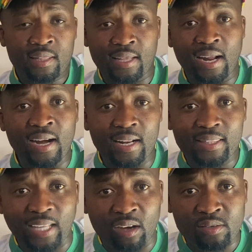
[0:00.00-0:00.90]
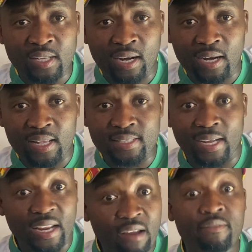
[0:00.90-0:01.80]
that hundred thousand rand
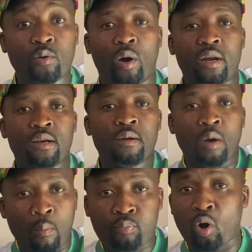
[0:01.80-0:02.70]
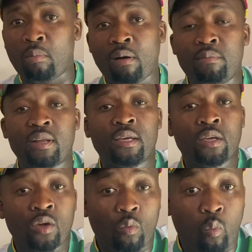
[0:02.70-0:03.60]
that everyone probably
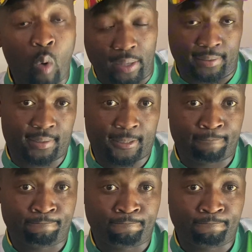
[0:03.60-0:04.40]
wants.